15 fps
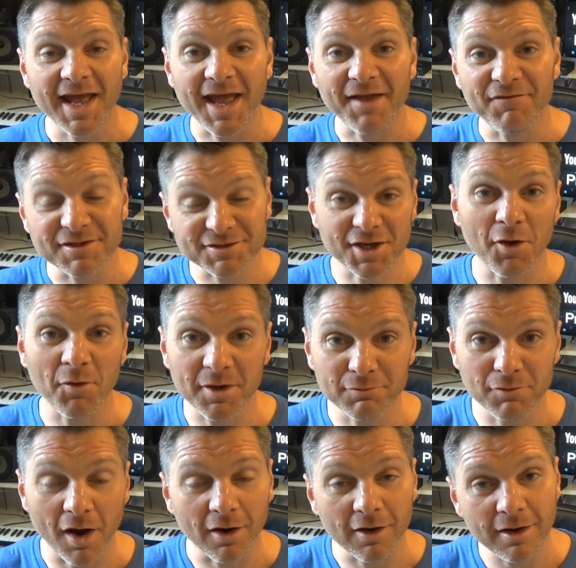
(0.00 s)
If it's going
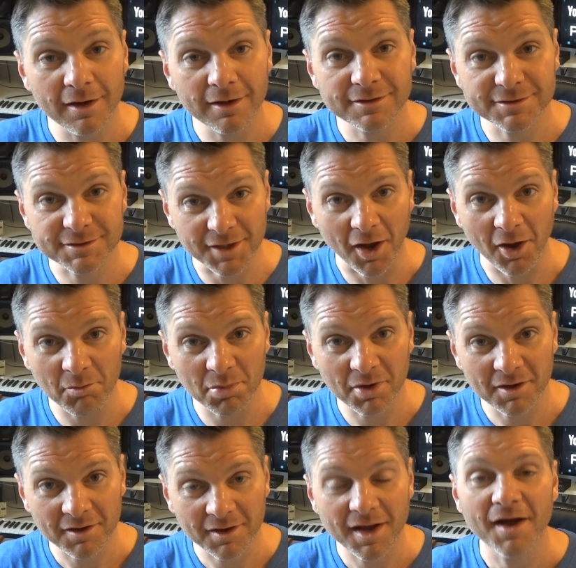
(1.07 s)
wrong, stop,
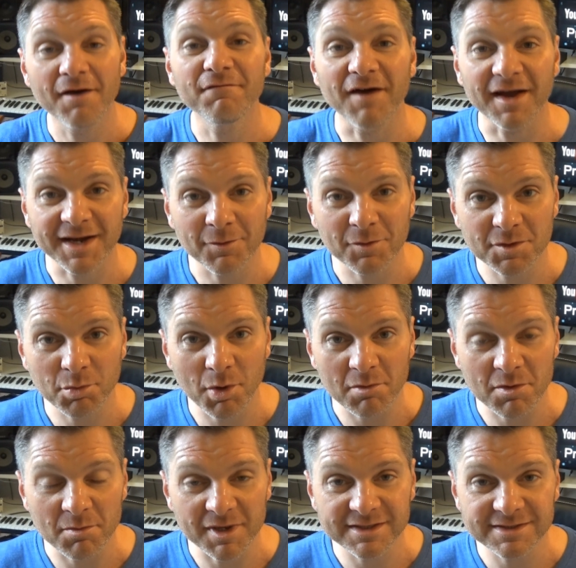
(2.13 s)
find out what the
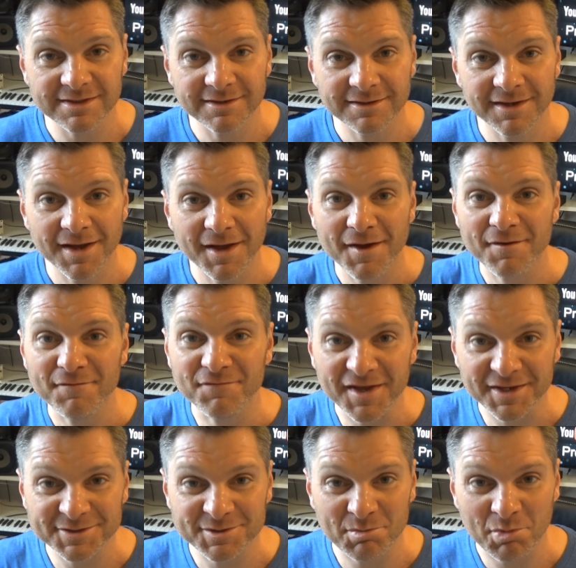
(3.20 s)
problem is,
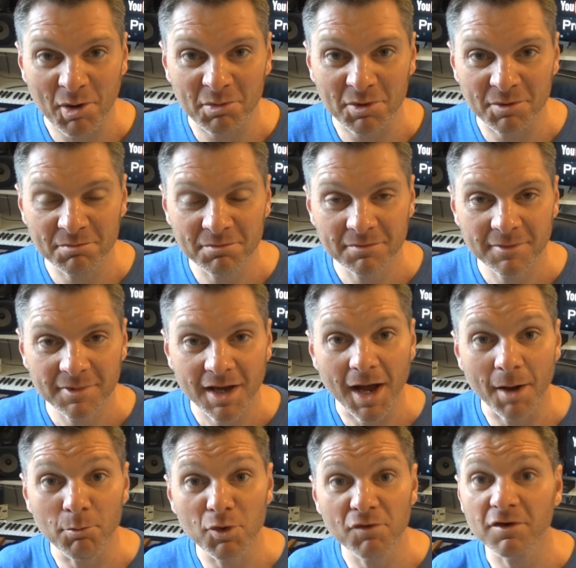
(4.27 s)
fix the problem
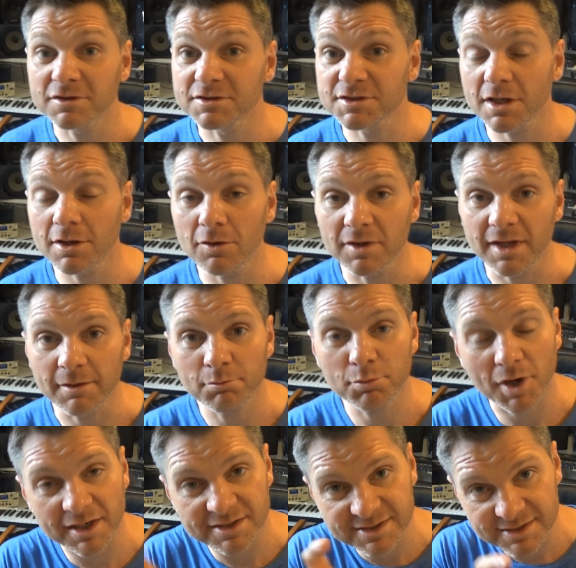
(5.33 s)
and move on slowly,
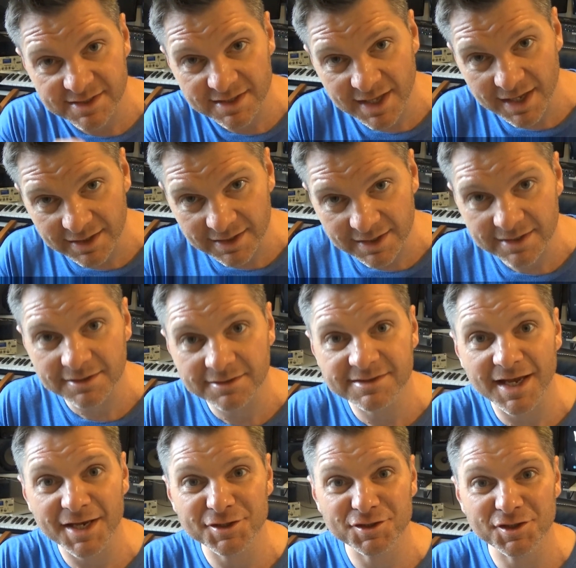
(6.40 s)
practicing that little
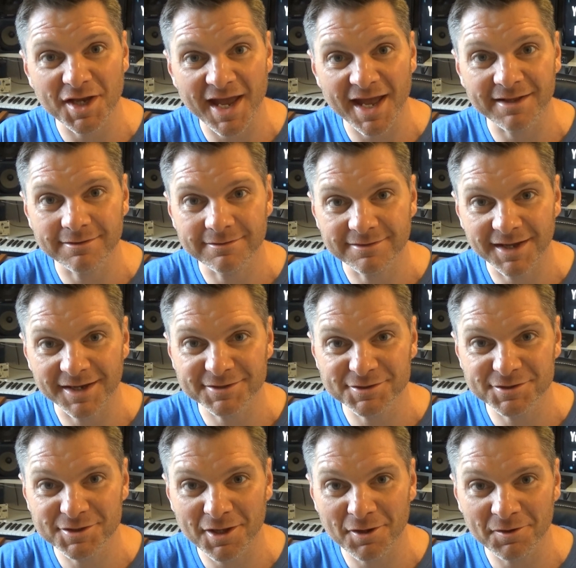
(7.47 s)
section again, nice
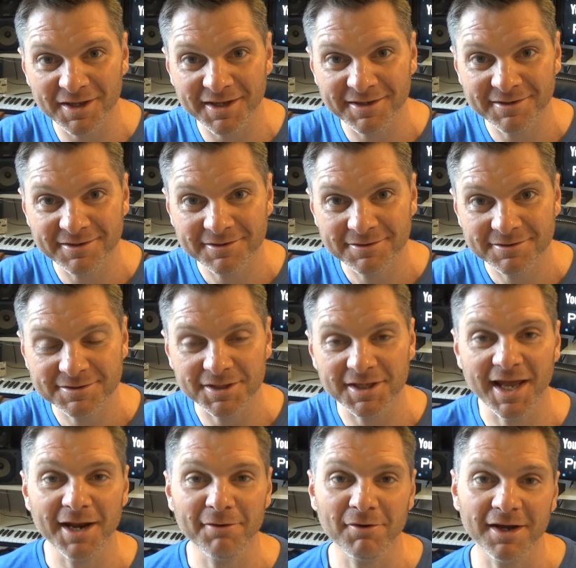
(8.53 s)
and slowly, till you
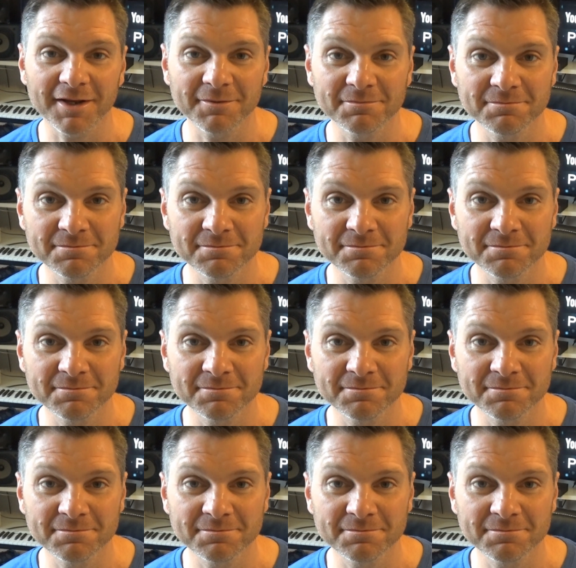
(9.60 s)
get it right.